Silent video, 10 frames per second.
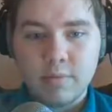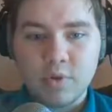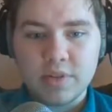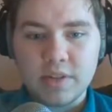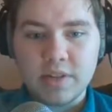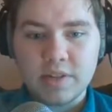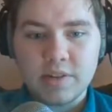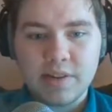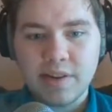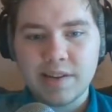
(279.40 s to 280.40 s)
more seeds,
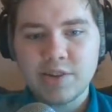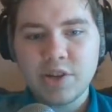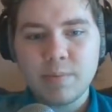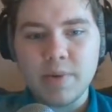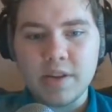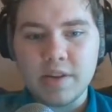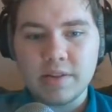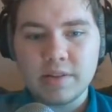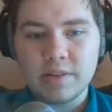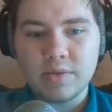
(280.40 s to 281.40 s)

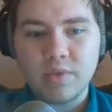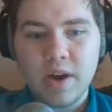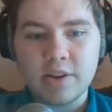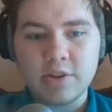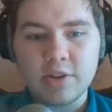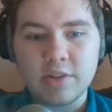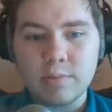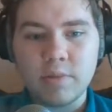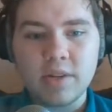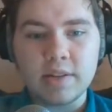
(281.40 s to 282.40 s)
chickpeas, radishes,
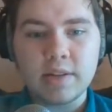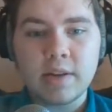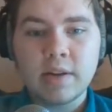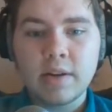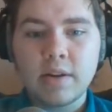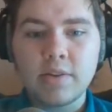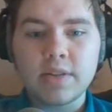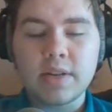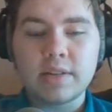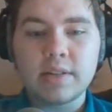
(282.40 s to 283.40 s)
millet, all
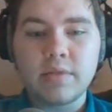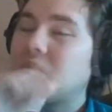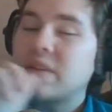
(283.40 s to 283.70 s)
this kind of stuff.